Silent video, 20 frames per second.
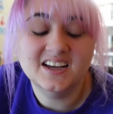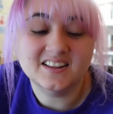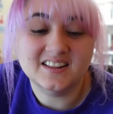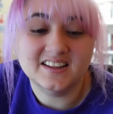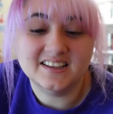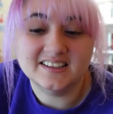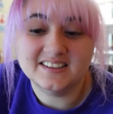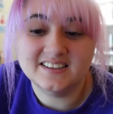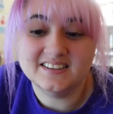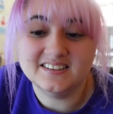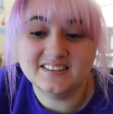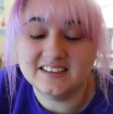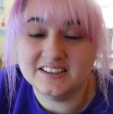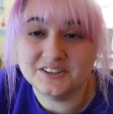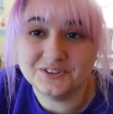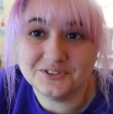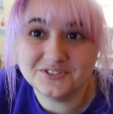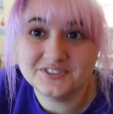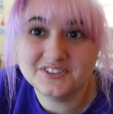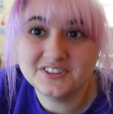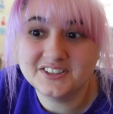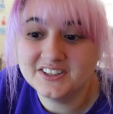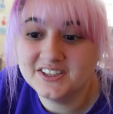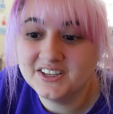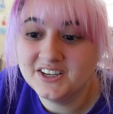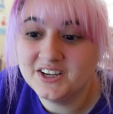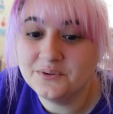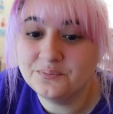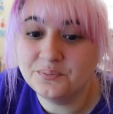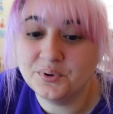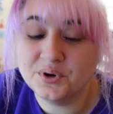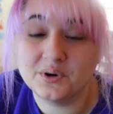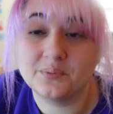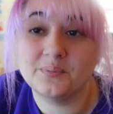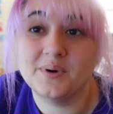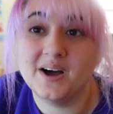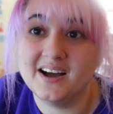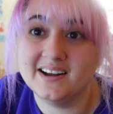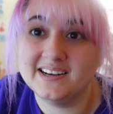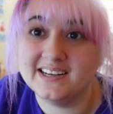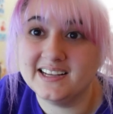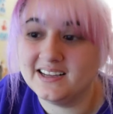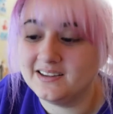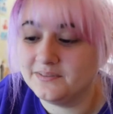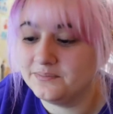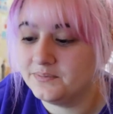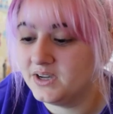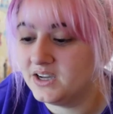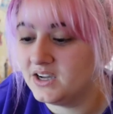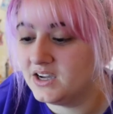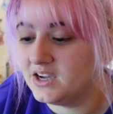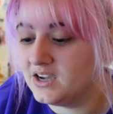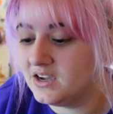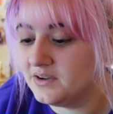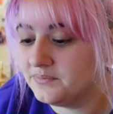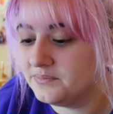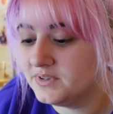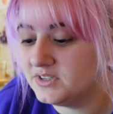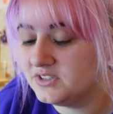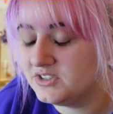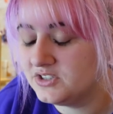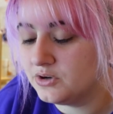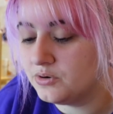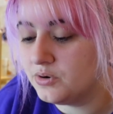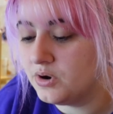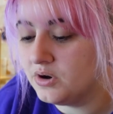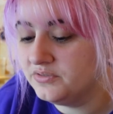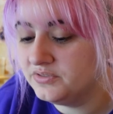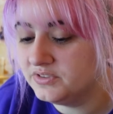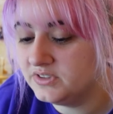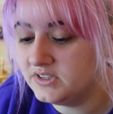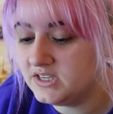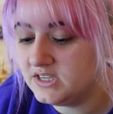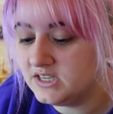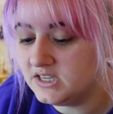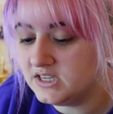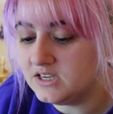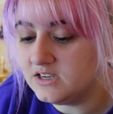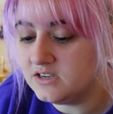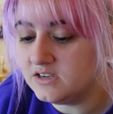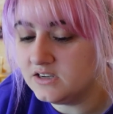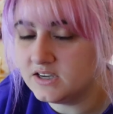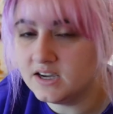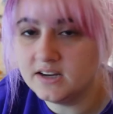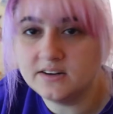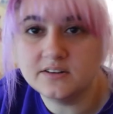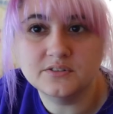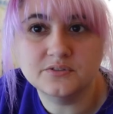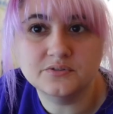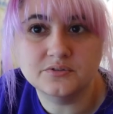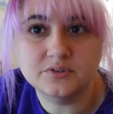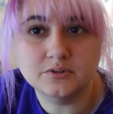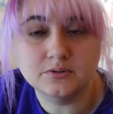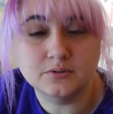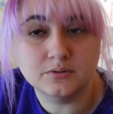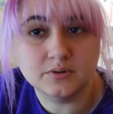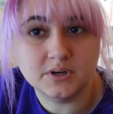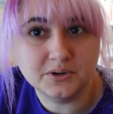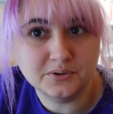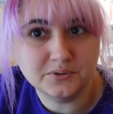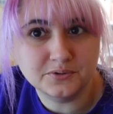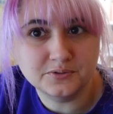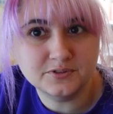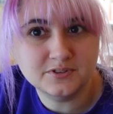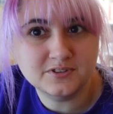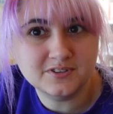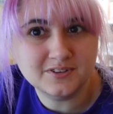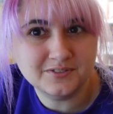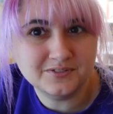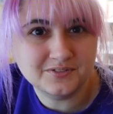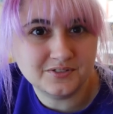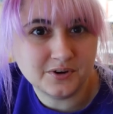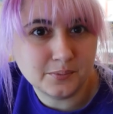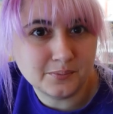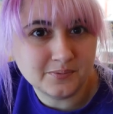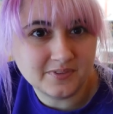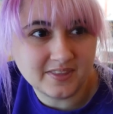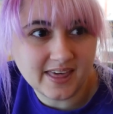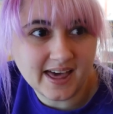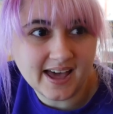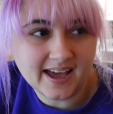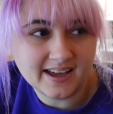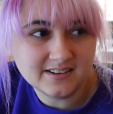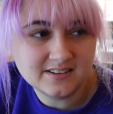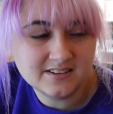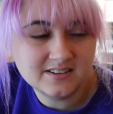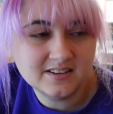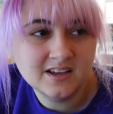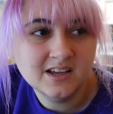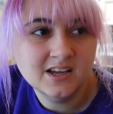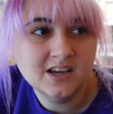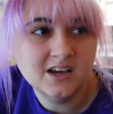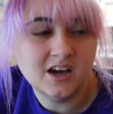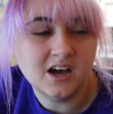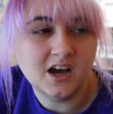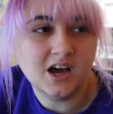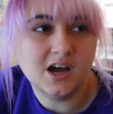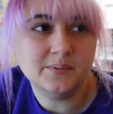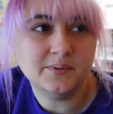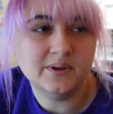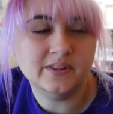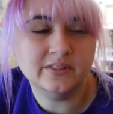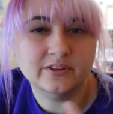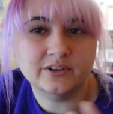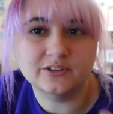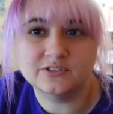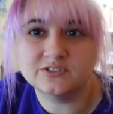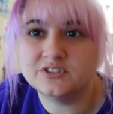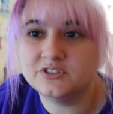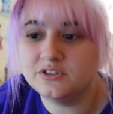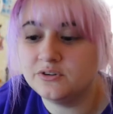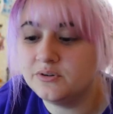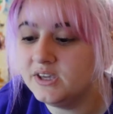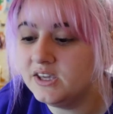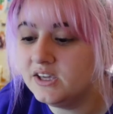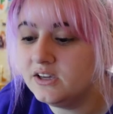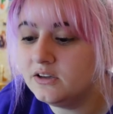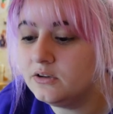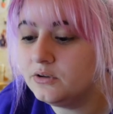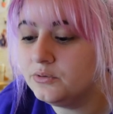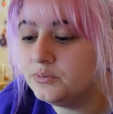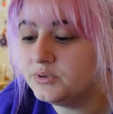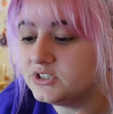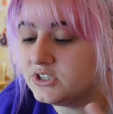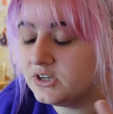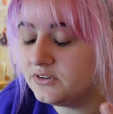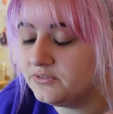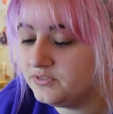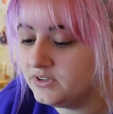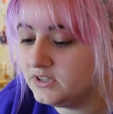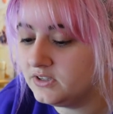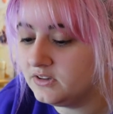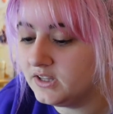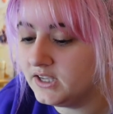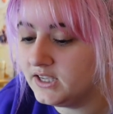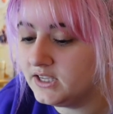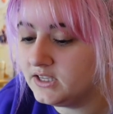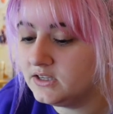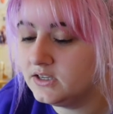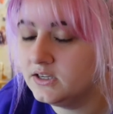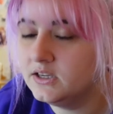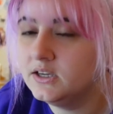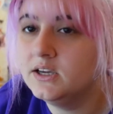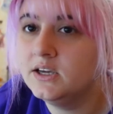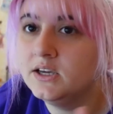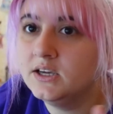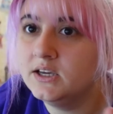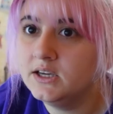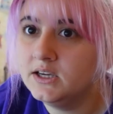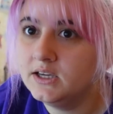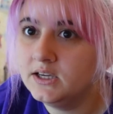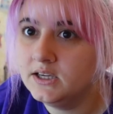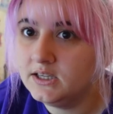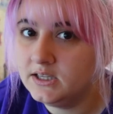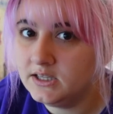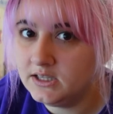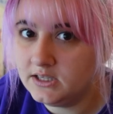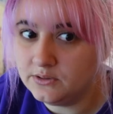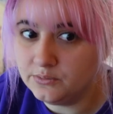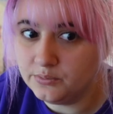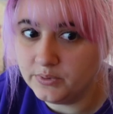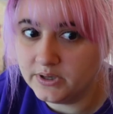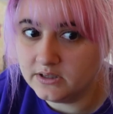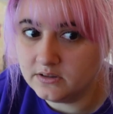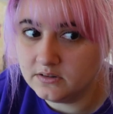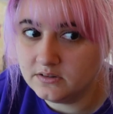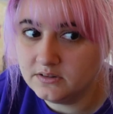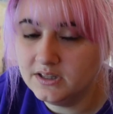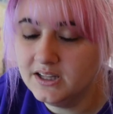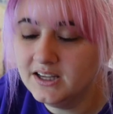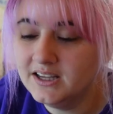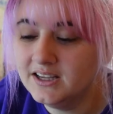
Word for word: like guilt put upon him. Um, so hopefully he kind of grows from that um, and learns to heal, which I feel like he will.